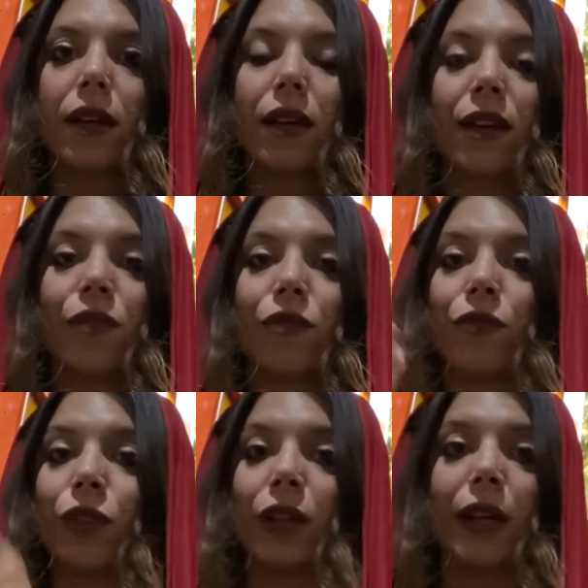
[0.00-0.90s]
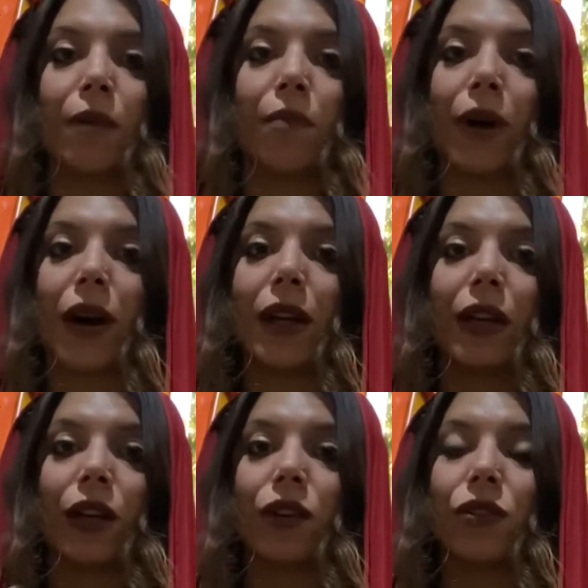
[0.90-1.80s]
fully embodying
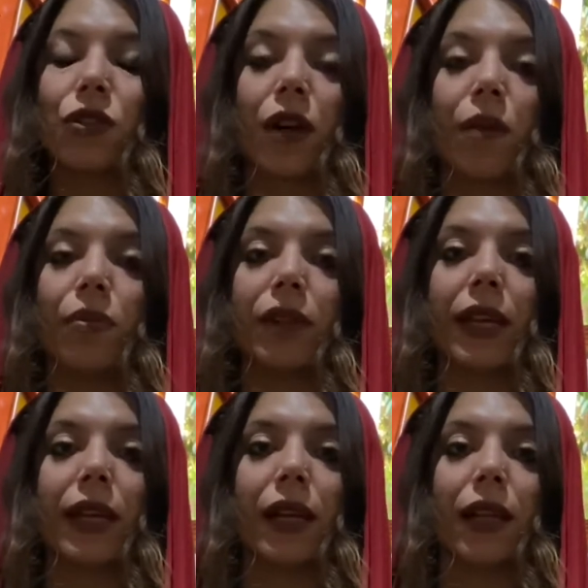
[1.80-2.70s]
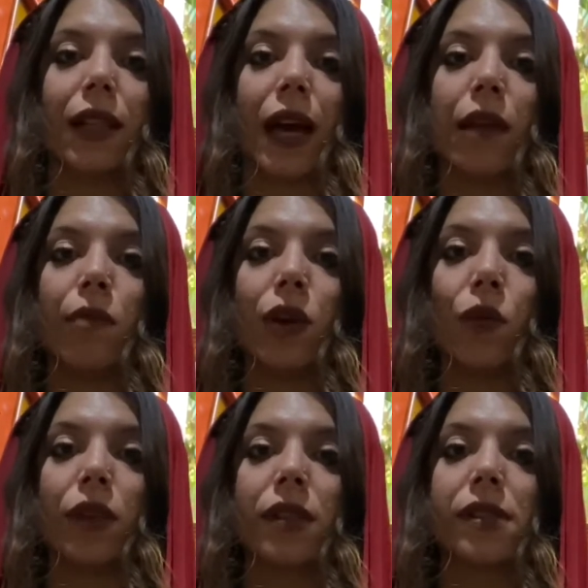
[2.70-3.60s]
your complete alignment
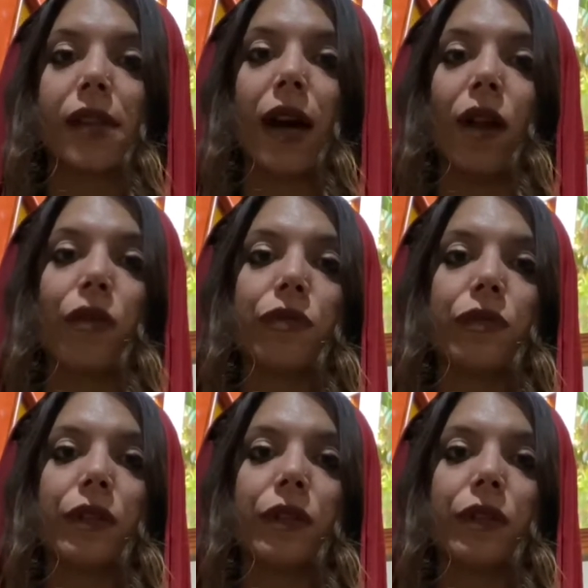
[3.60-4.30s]
with self.